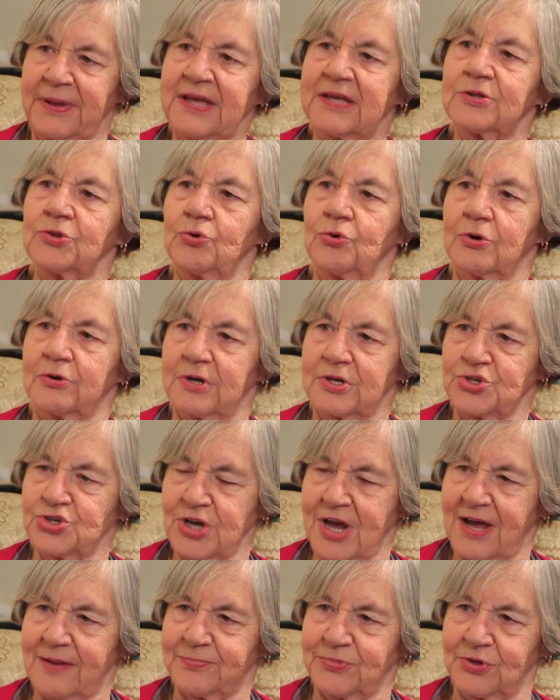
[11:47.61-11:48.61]
Pandora
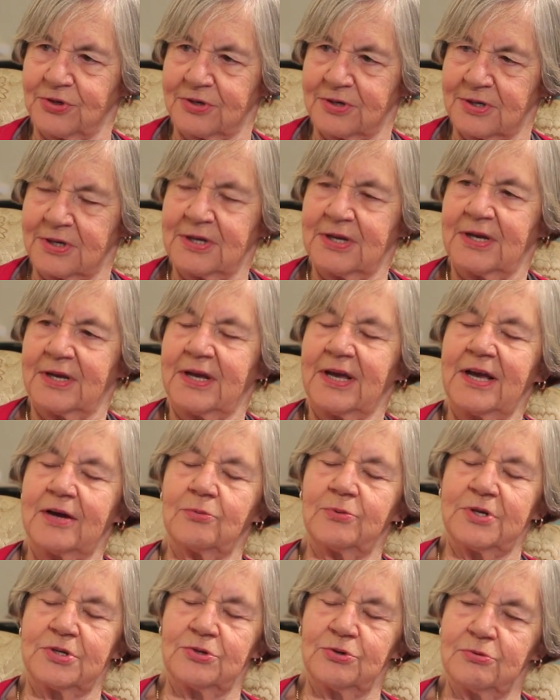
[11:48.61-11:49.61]
Chapter. Pandora chapter.
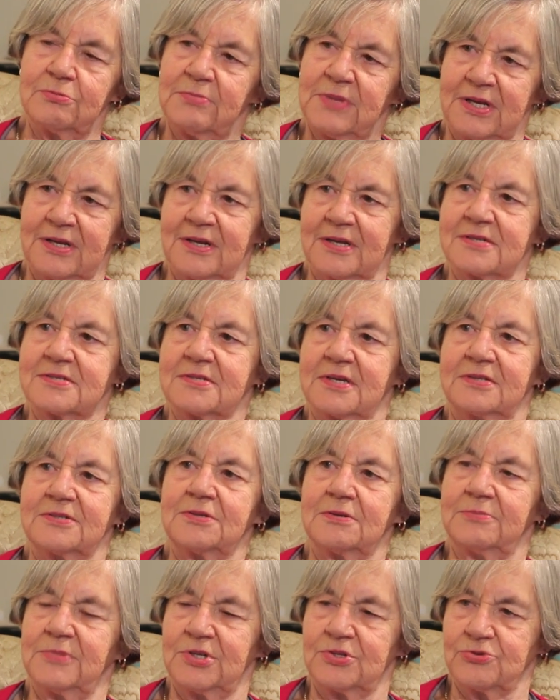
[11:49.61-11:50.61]
And we do meet at
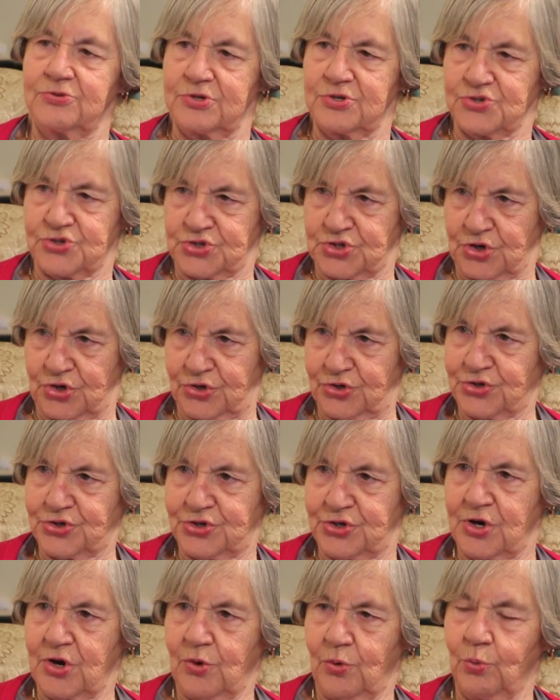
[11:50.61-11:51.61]
St. Demetrius
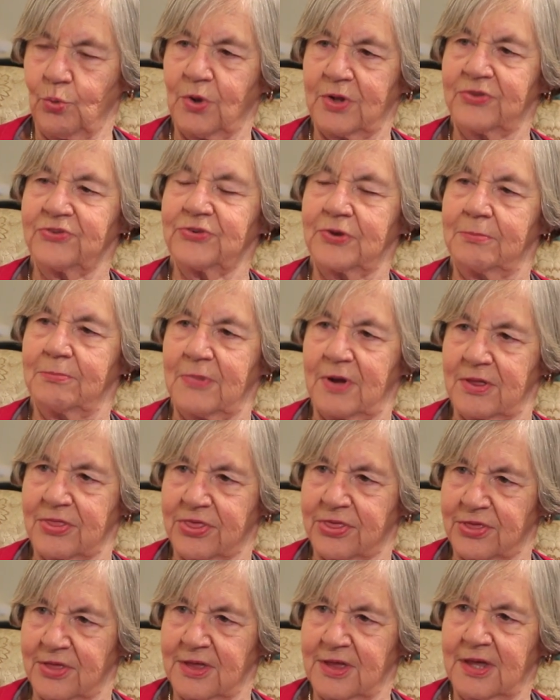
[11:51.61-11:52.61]
Church once a
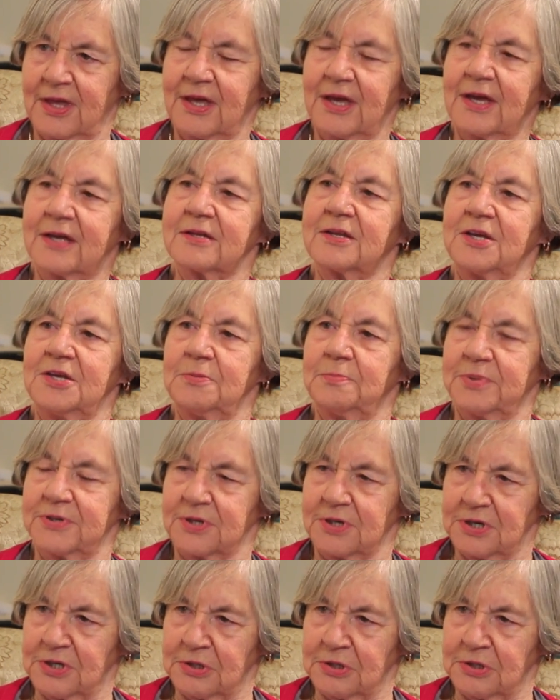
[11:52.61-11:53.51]
month and keep it